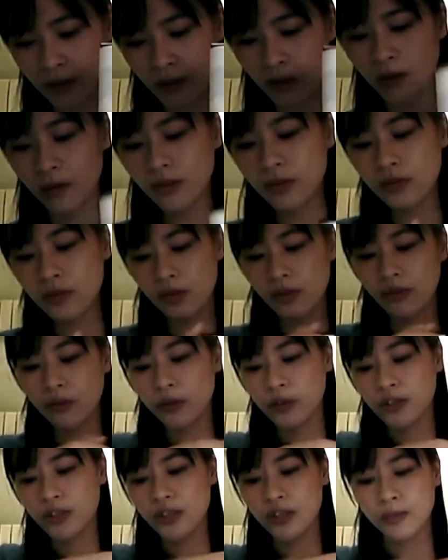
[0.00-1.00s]
Also
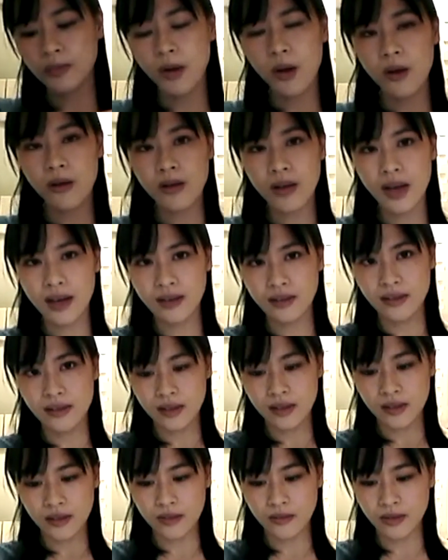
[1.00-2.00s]
for small
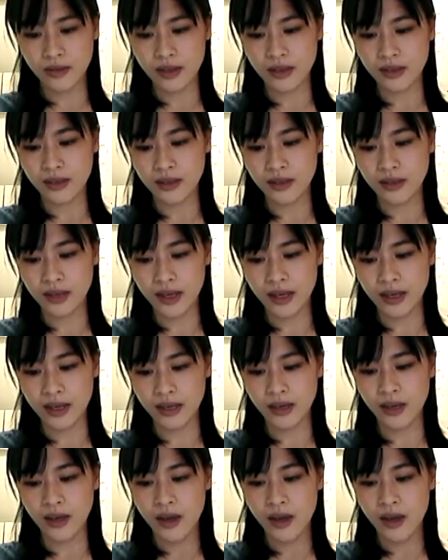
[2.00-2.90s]
accessories like